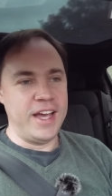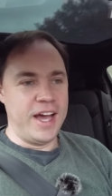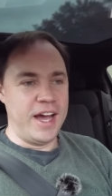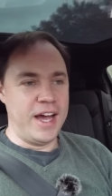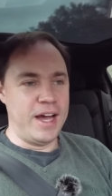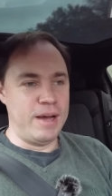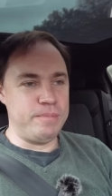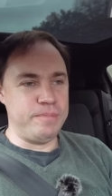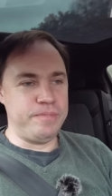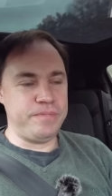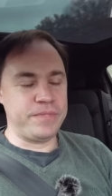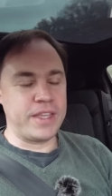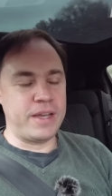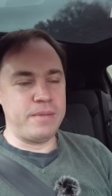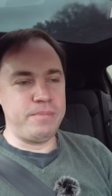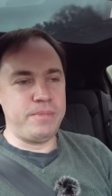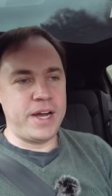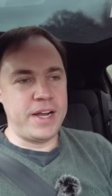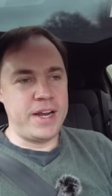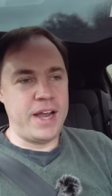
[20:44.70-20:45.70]
Um,
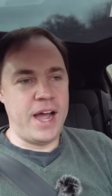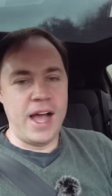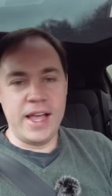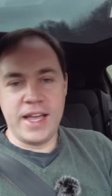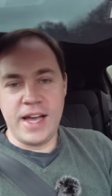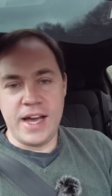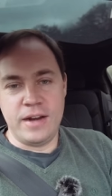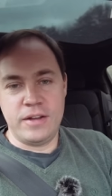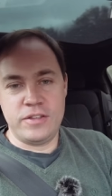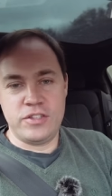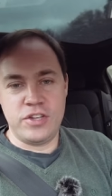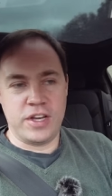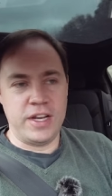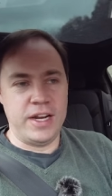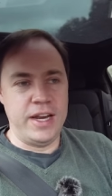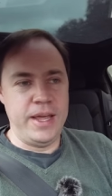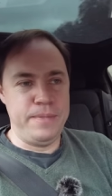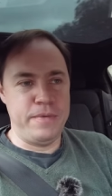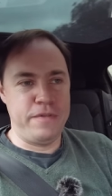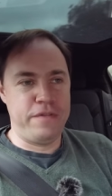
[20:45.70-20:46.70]
but I kind of took a
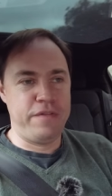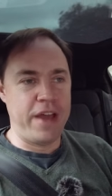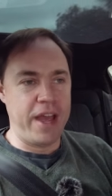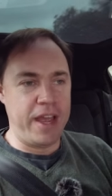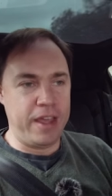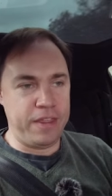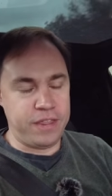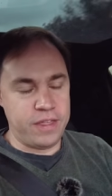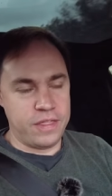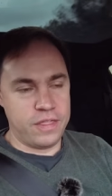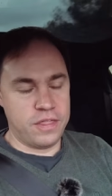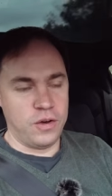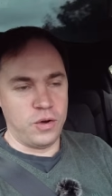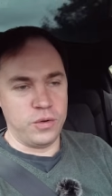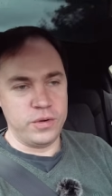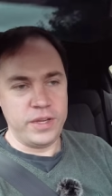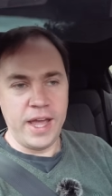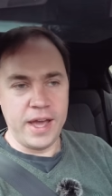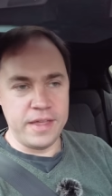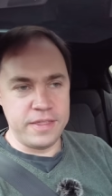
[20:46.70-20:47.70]
leap of faith and
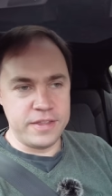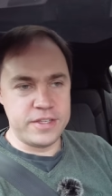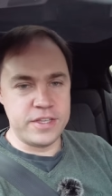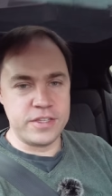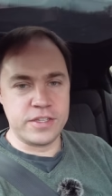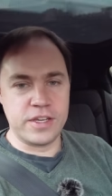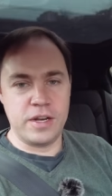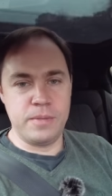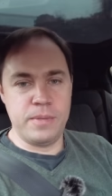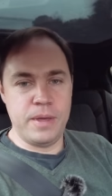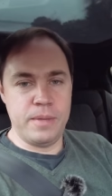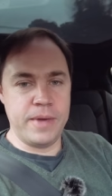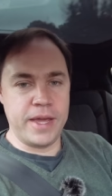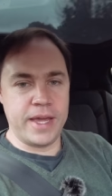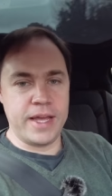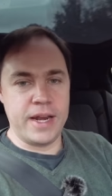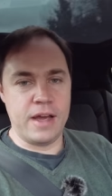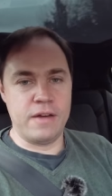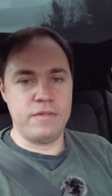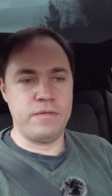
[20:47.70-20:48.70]
thought, yeah, this is going to be
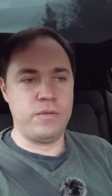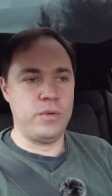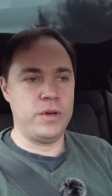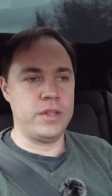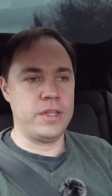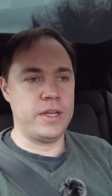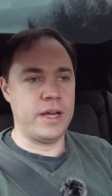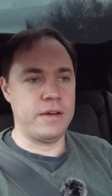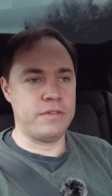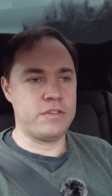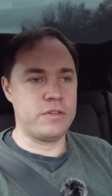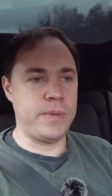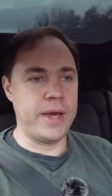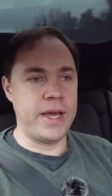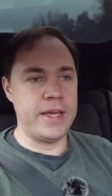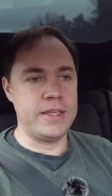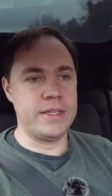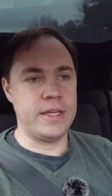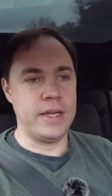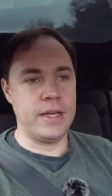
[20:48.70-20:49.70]
big enough with enough
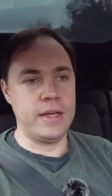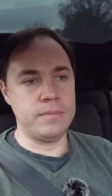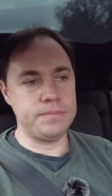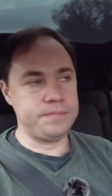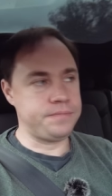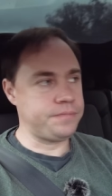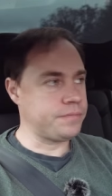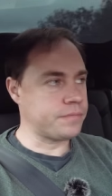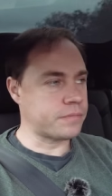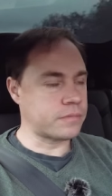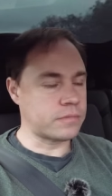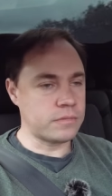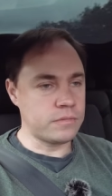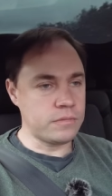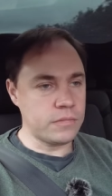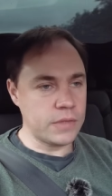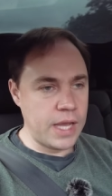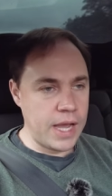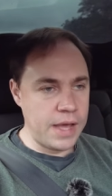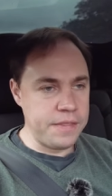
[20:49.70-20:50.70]
space in it.
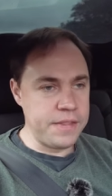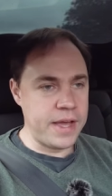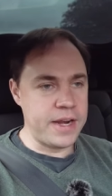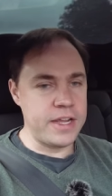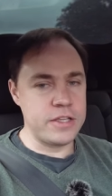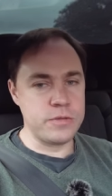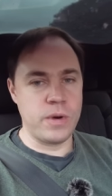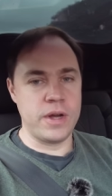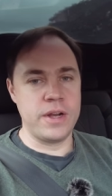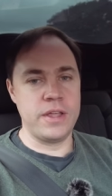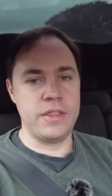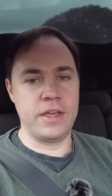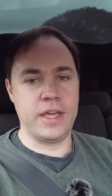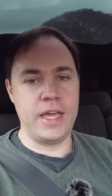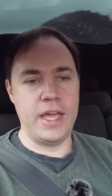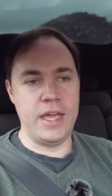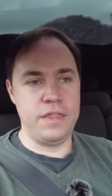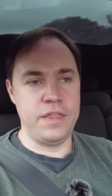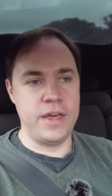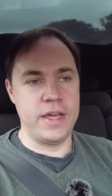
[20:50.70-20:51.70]
And that is one of the
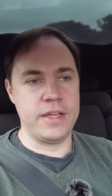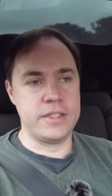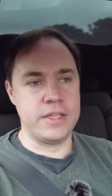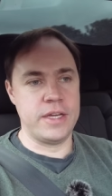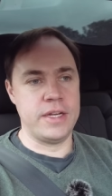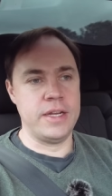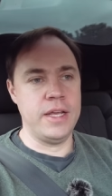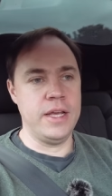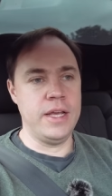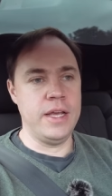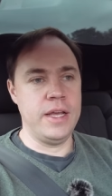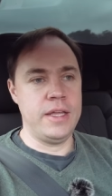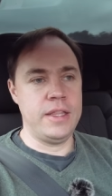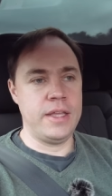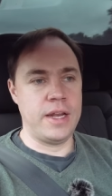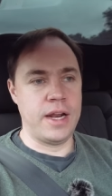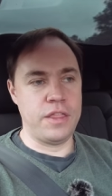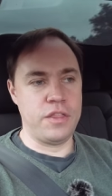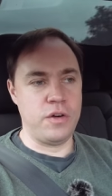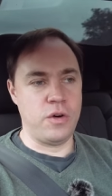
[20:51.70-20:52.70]
key things that,
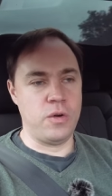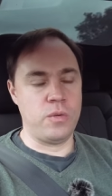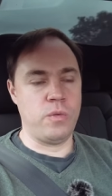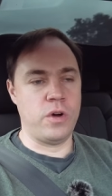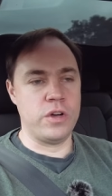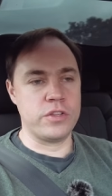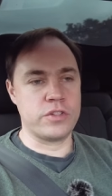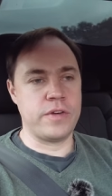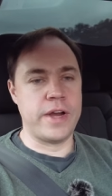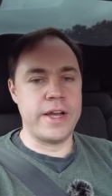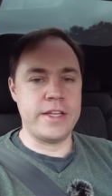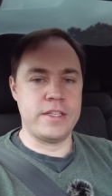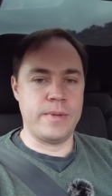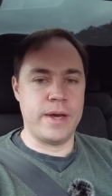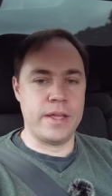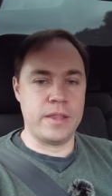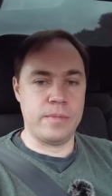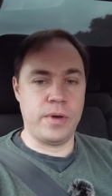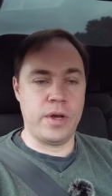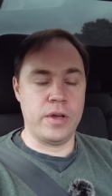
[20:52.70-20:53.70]
that I thought was great
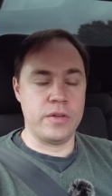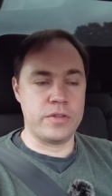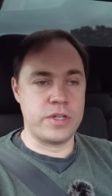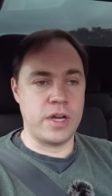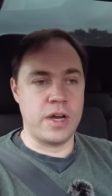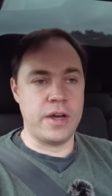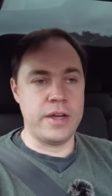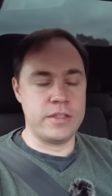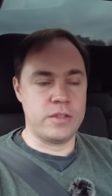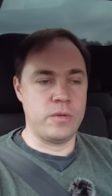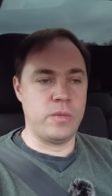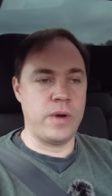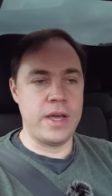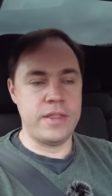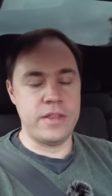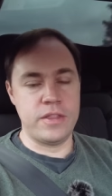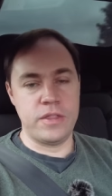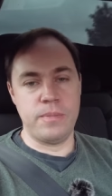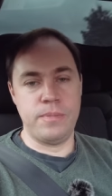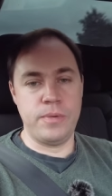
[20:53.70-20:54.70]
about the Polestar, is the way
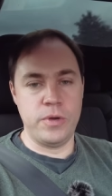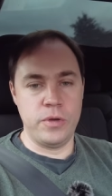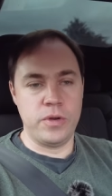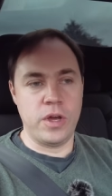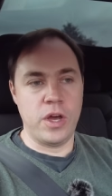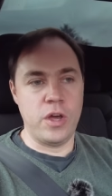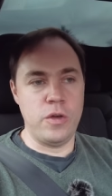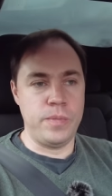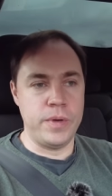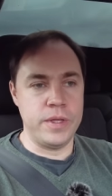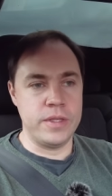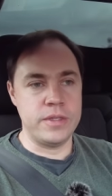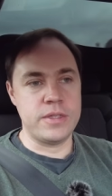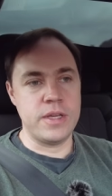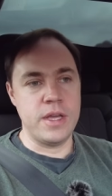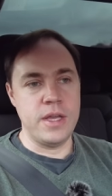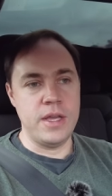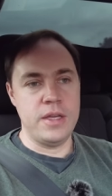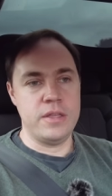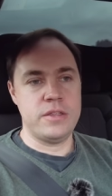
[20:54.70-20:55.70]
that the boot opens.
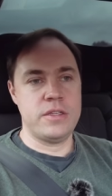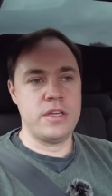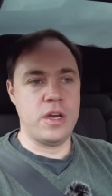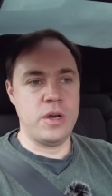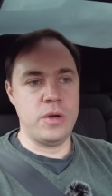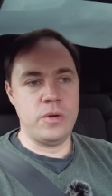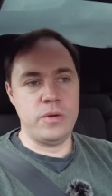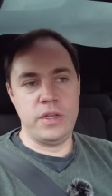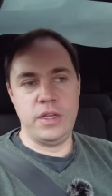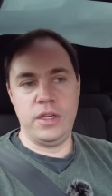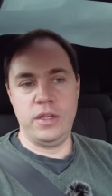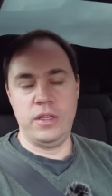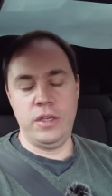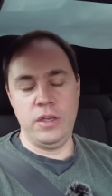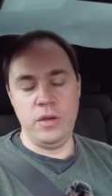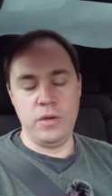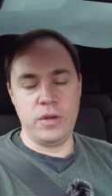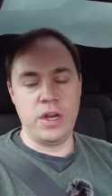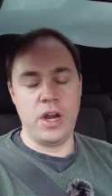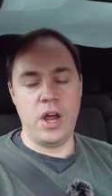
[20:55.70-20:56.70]
So
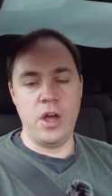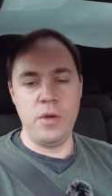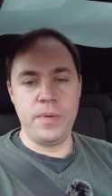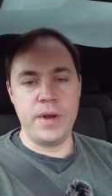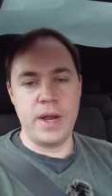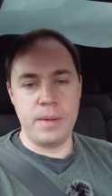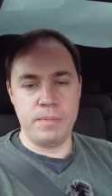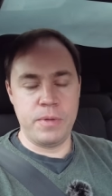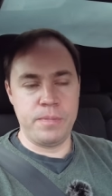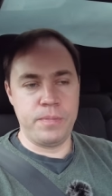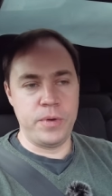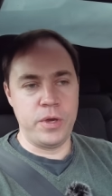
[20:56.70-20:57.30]
you can open up the